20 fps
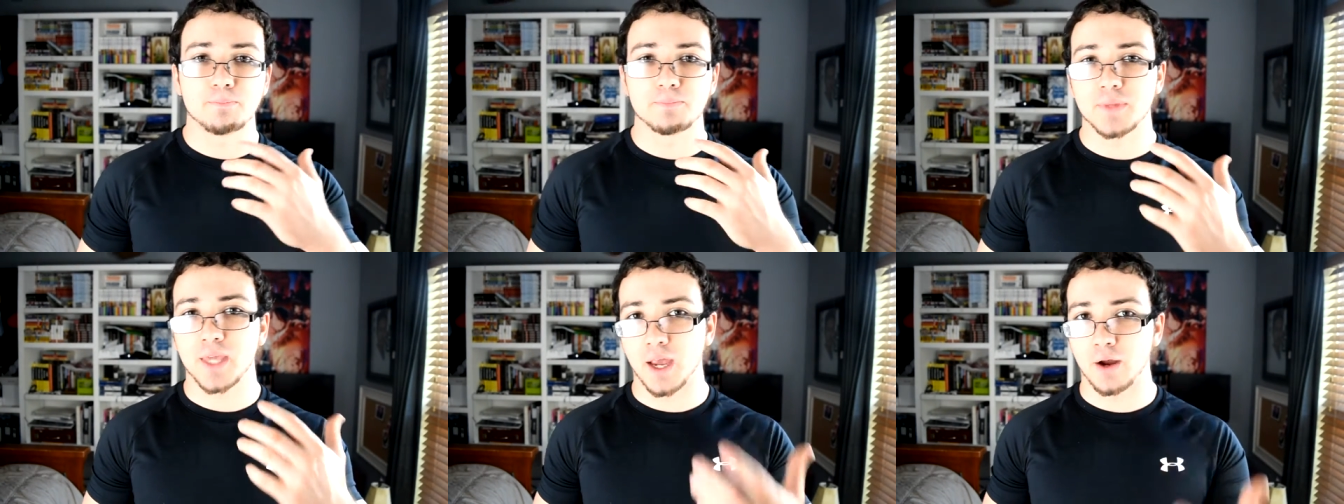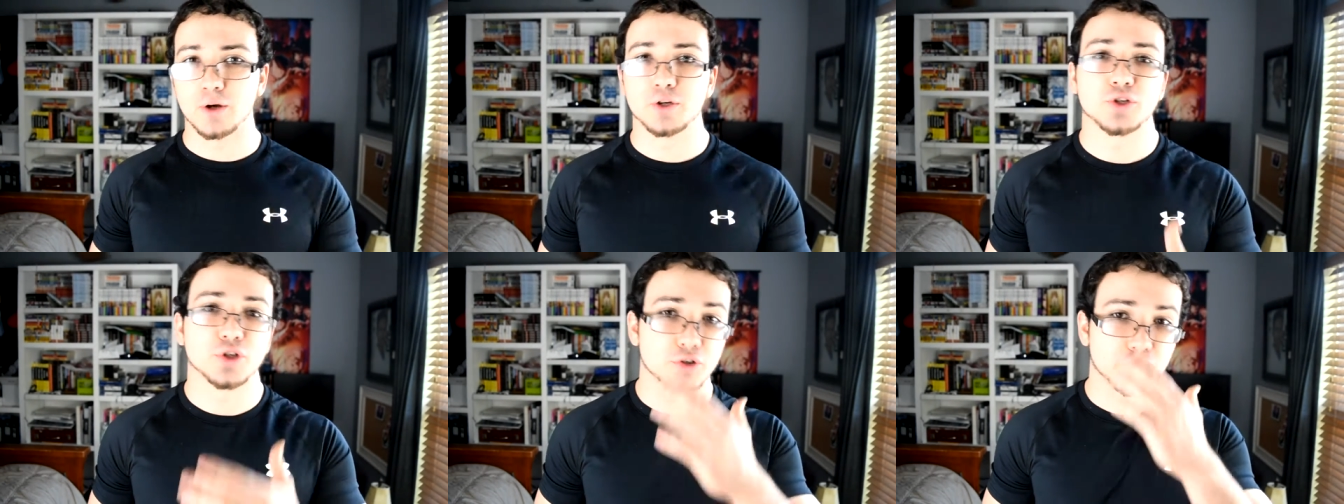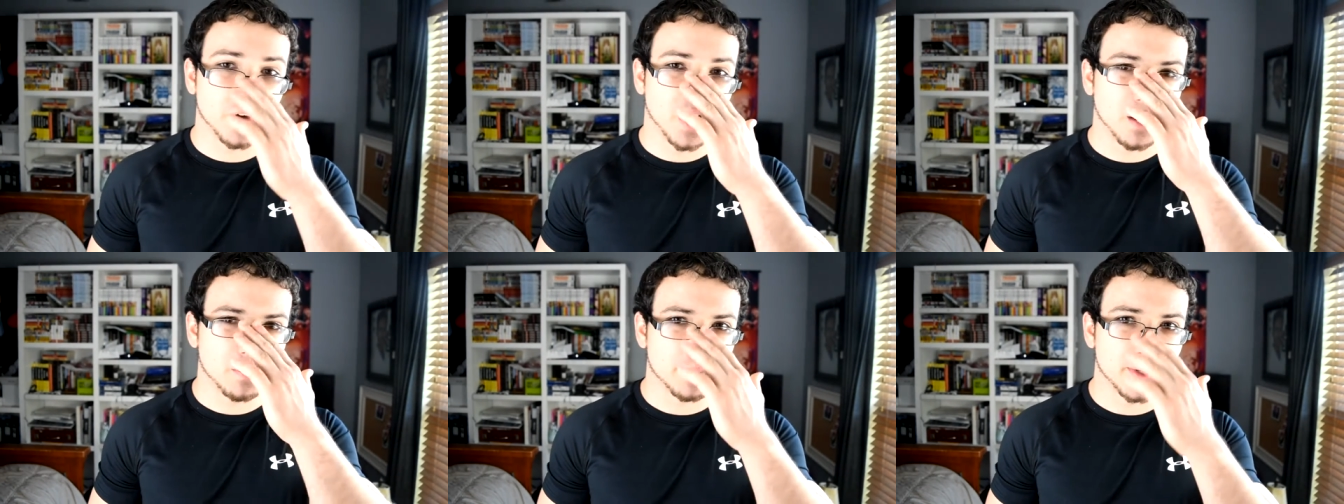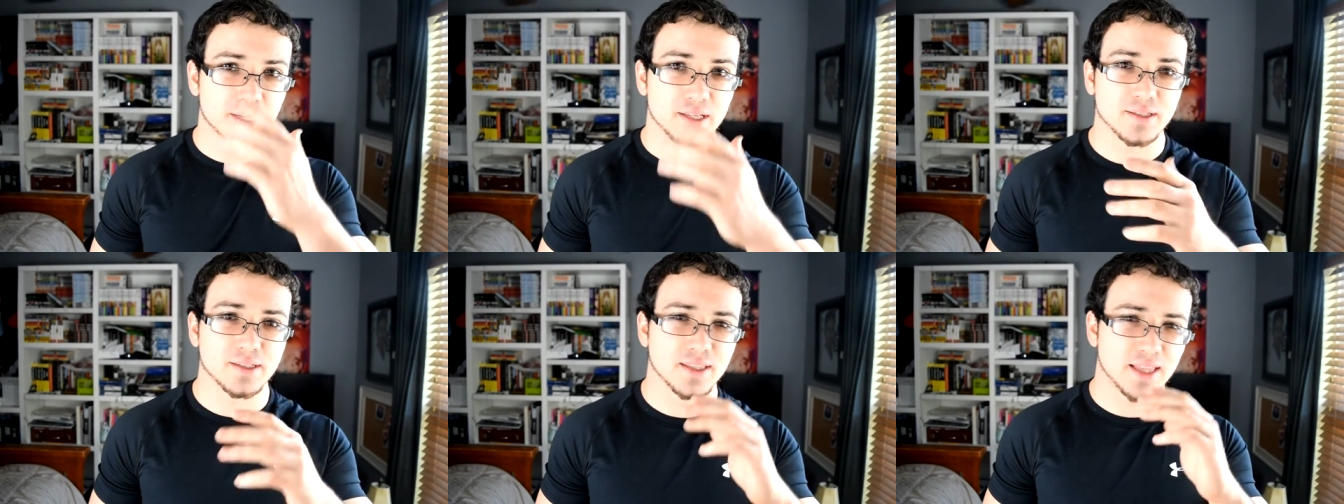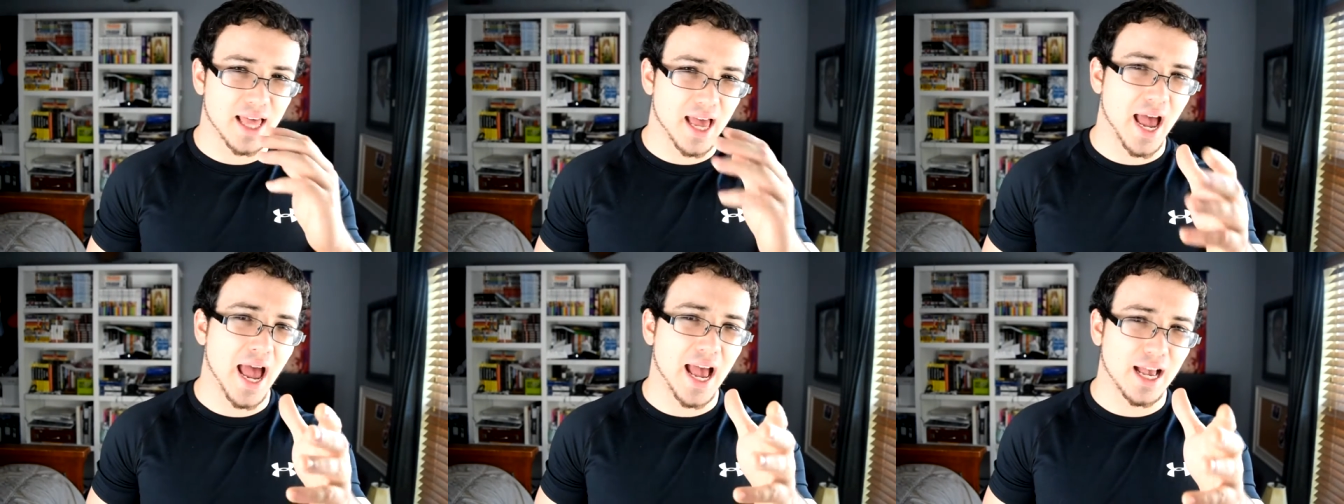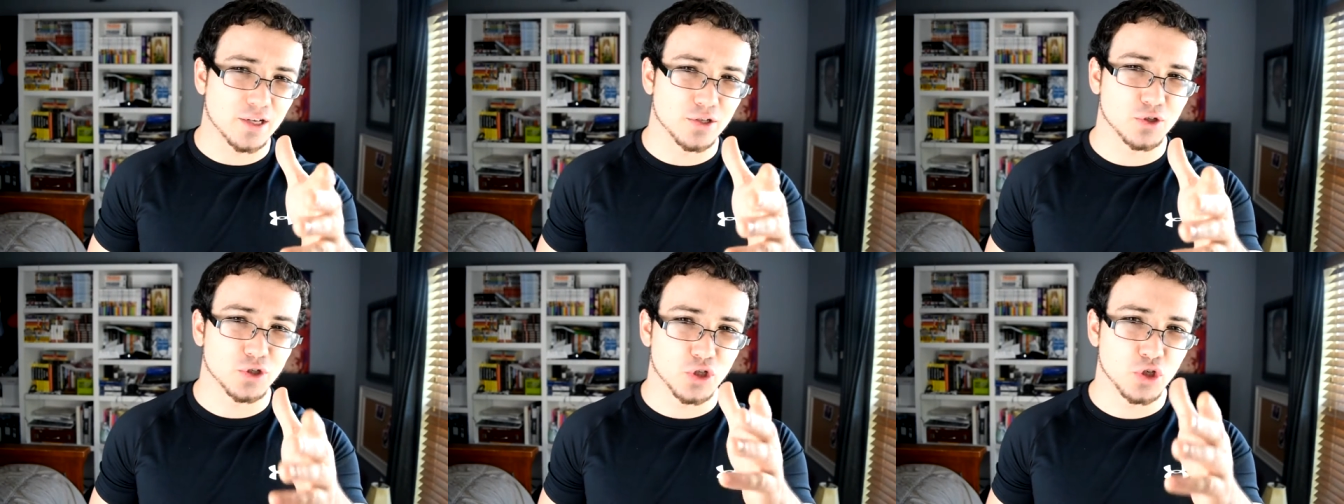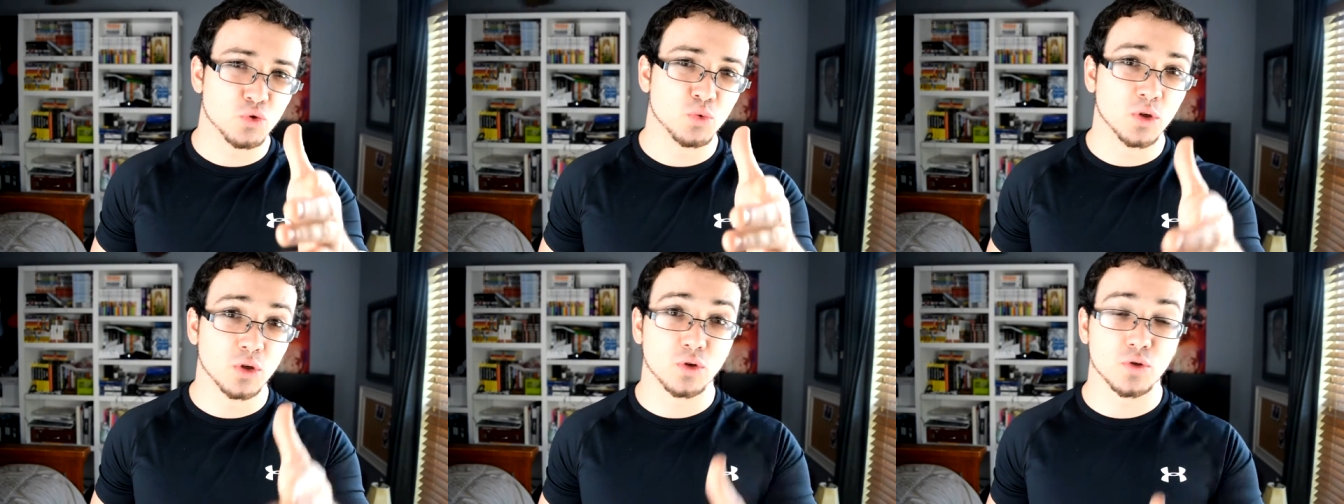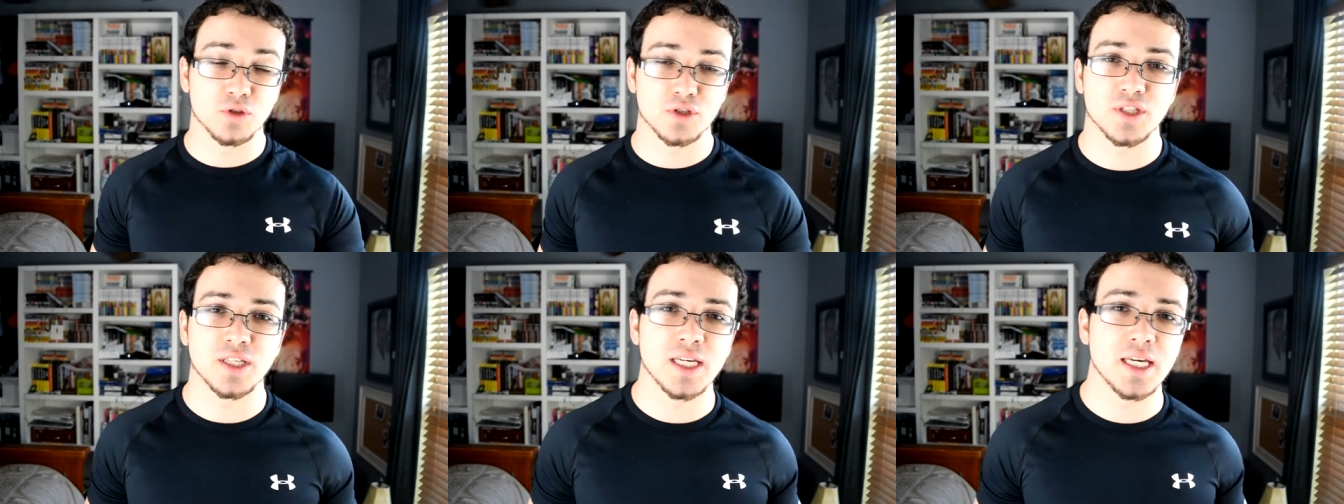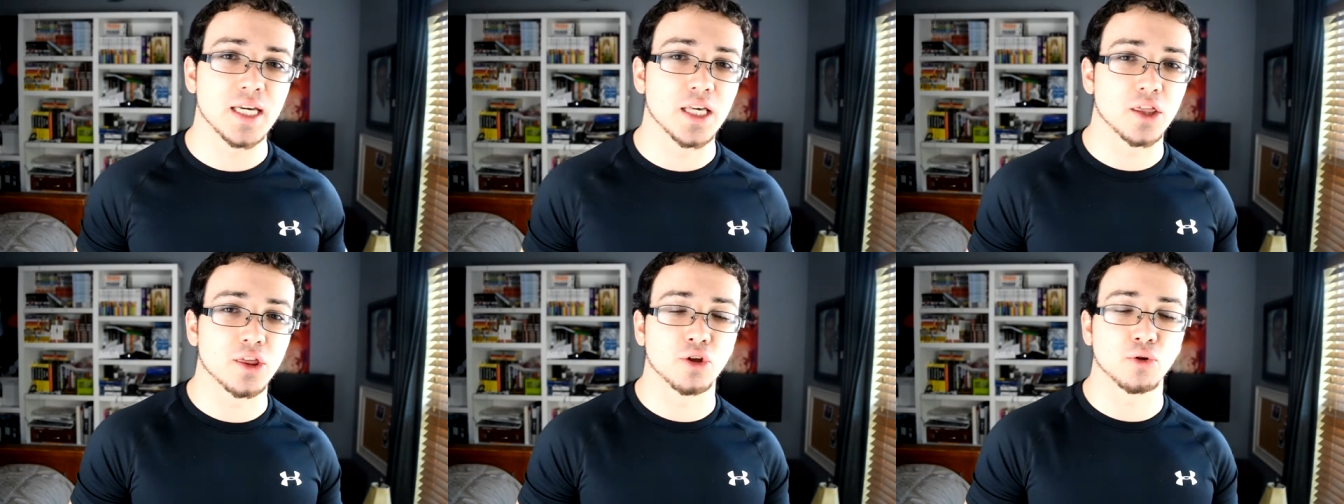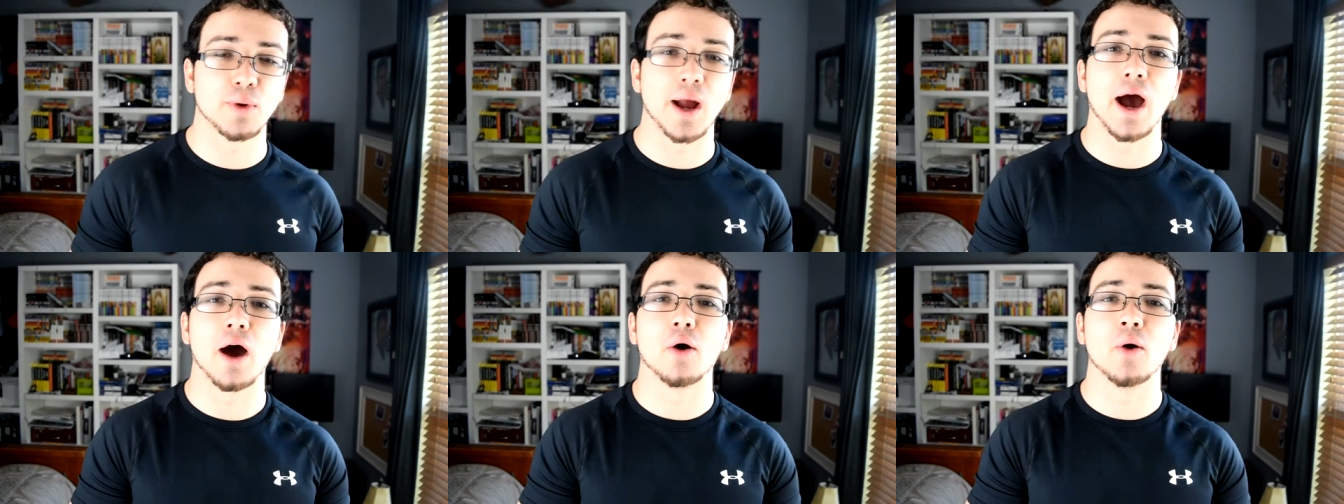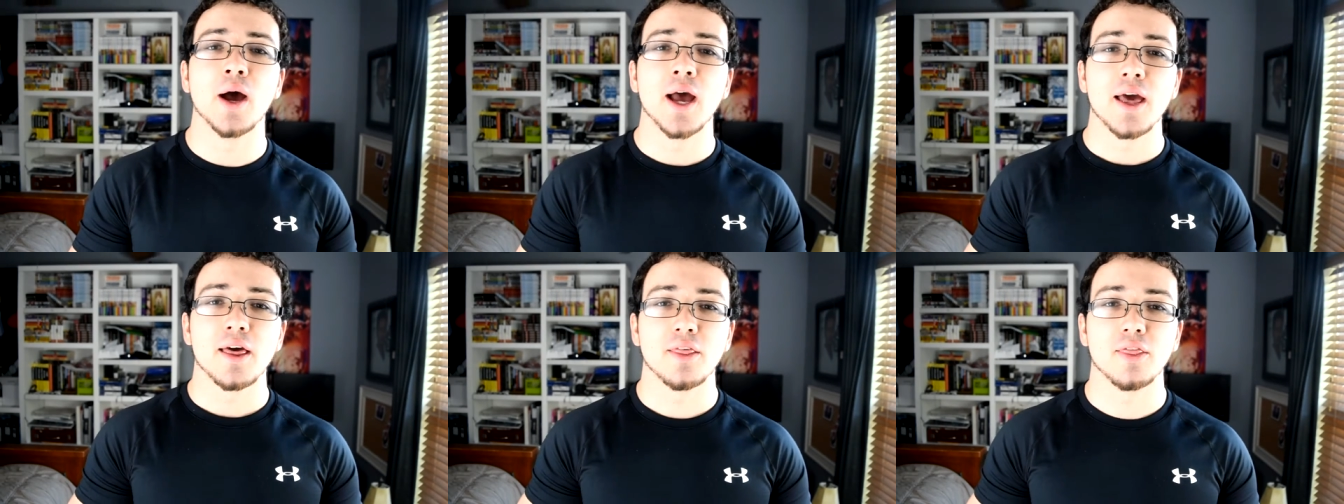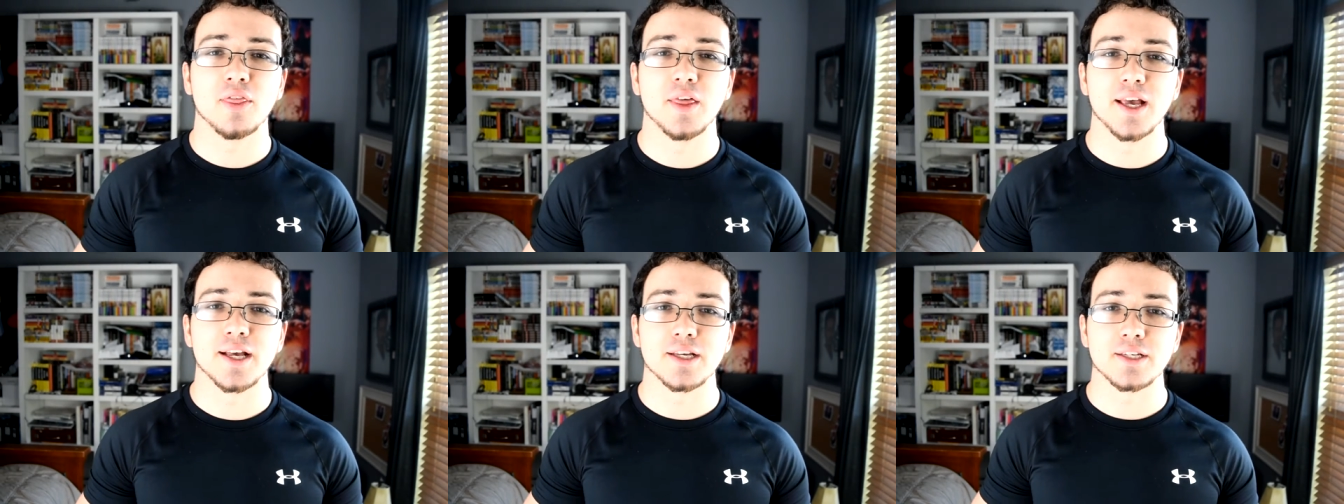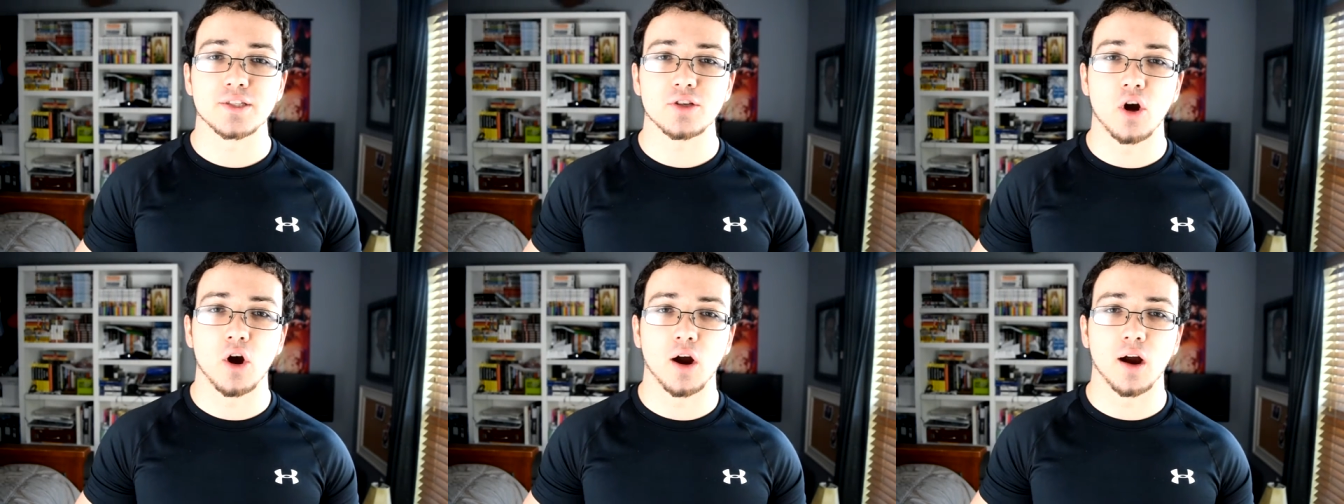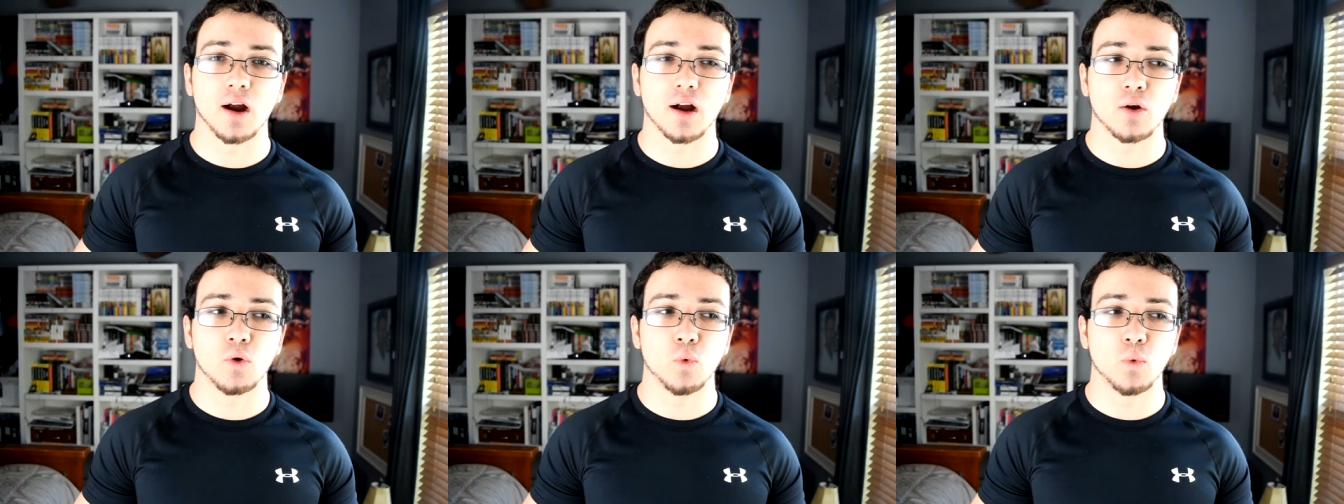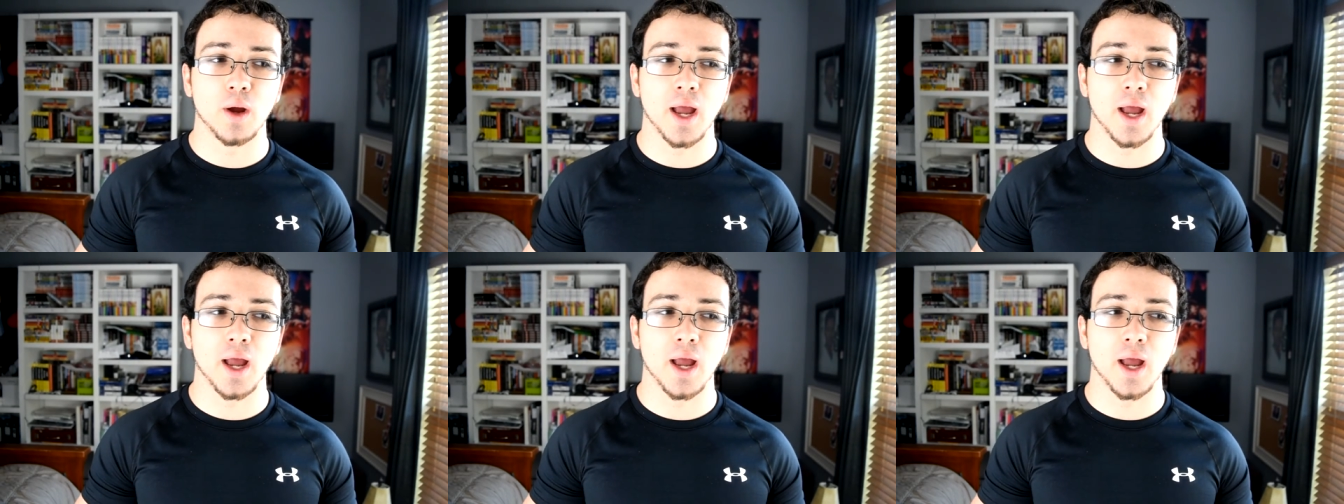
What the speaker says: character developments that, as you will see throughout this arc,